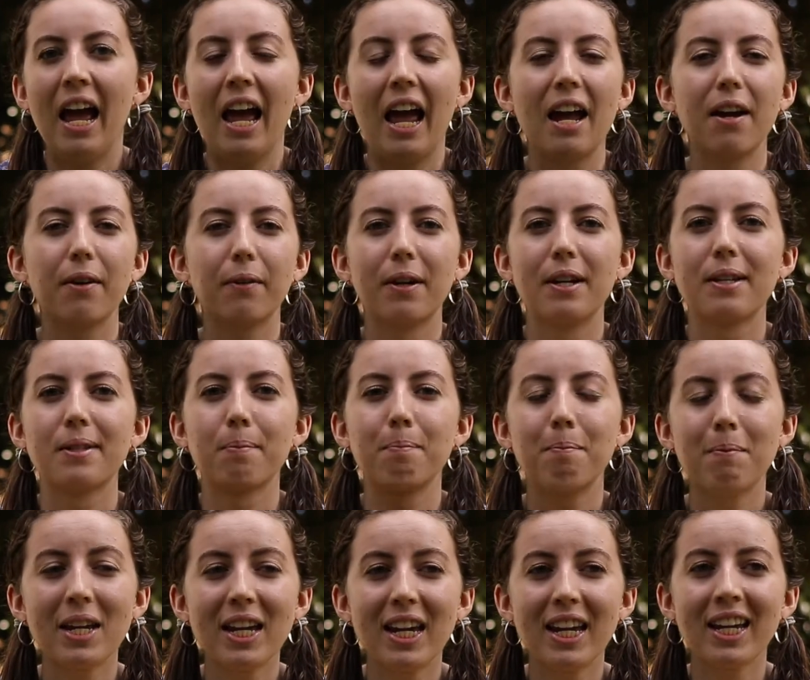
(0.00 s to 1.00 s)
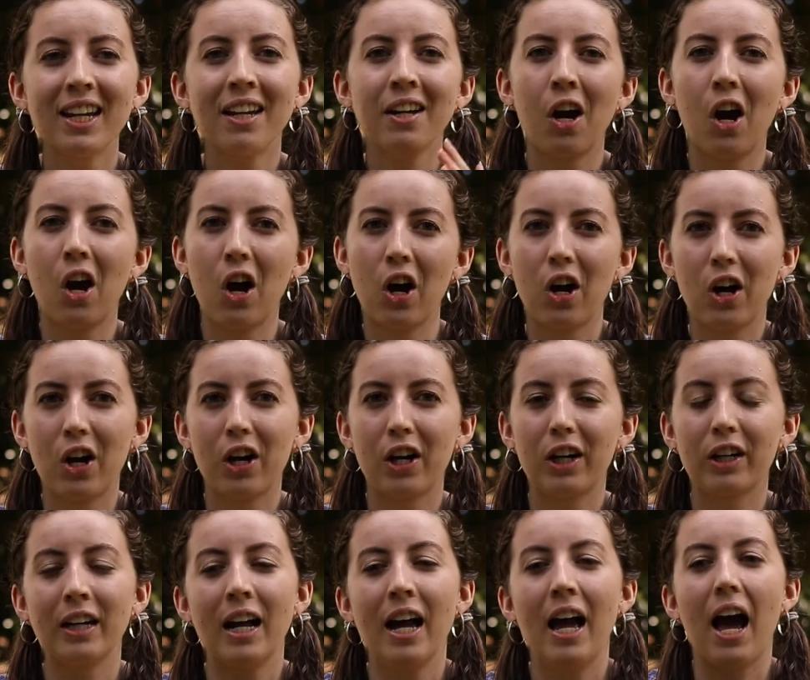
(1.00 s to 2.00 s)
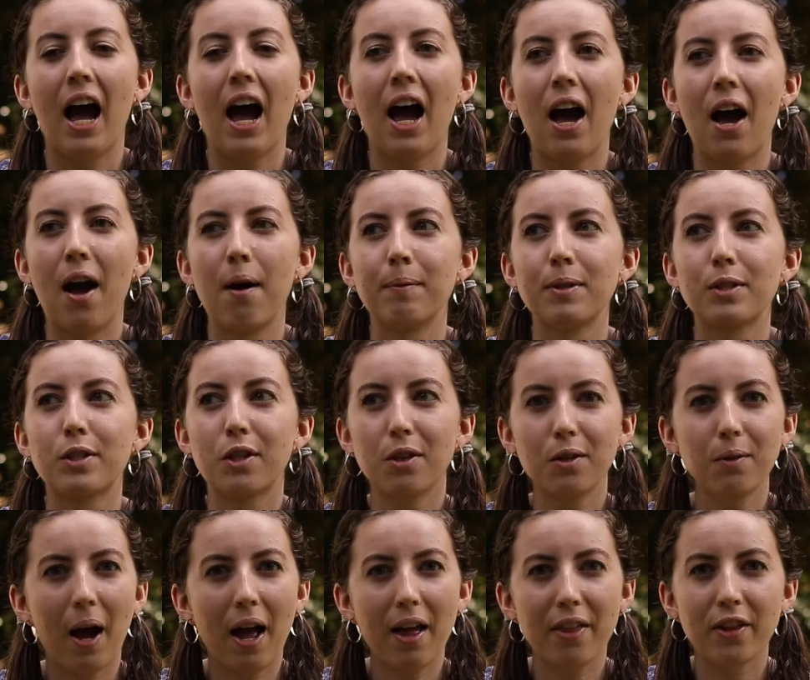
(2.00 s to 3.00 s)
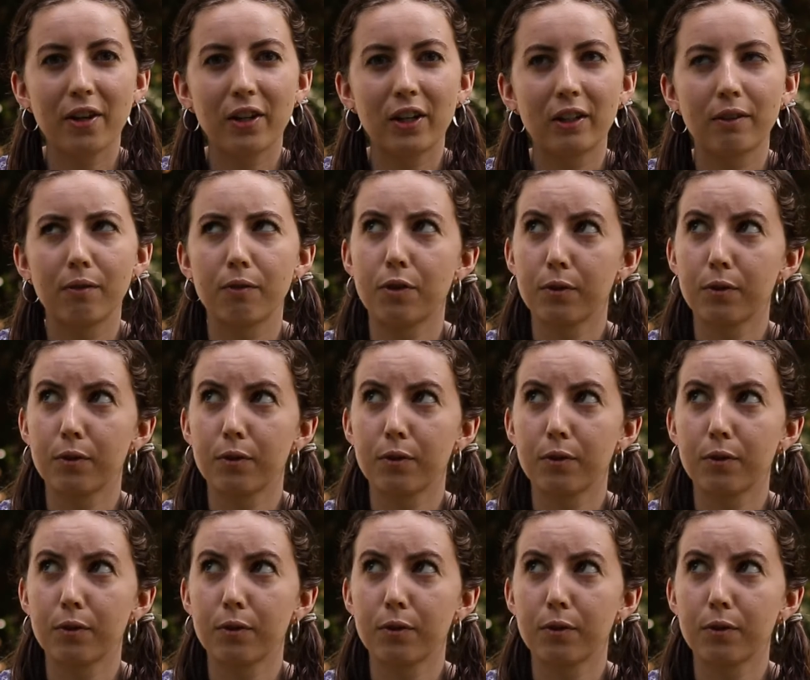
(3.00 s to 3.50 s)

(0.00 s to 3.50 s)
It was me, her, 2 other